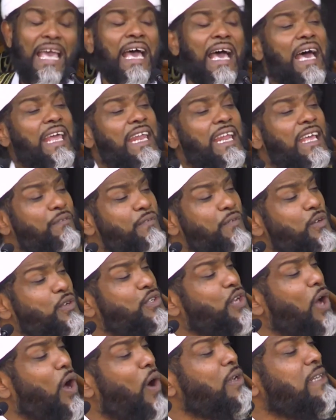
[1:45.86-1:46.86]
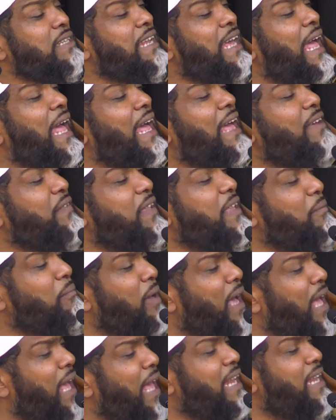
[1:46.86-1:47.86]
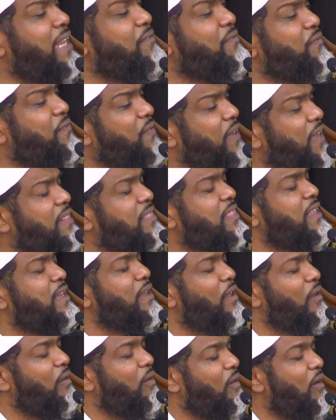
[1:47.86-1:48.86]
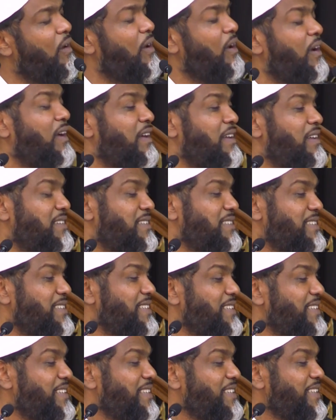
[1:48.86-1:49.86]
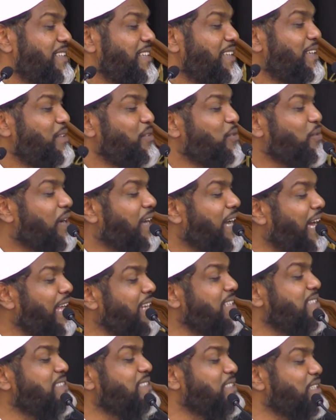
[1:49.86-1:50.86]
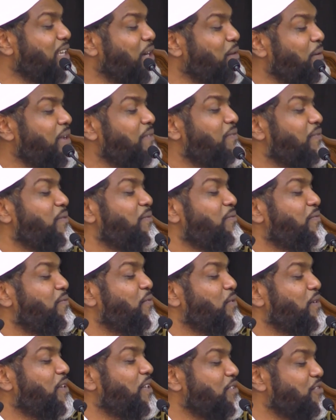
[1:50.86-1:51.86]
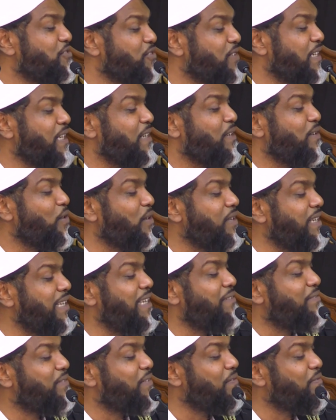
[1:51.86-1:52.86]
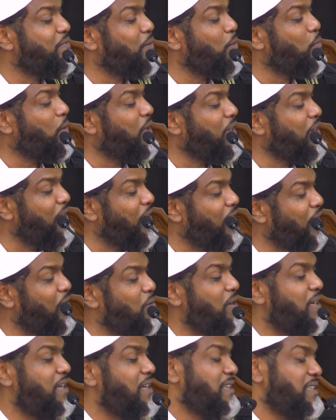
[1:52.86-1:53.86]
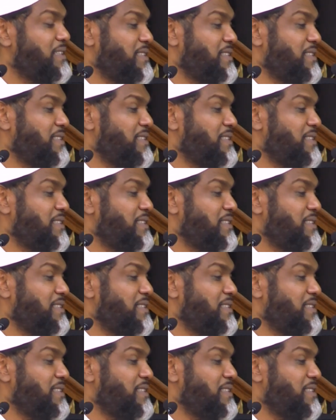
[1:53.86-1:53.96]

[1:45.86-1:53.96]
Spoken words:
And if you don't have iman and faith in Allah, you cannot stay away from food and drink, not even for 1 hour.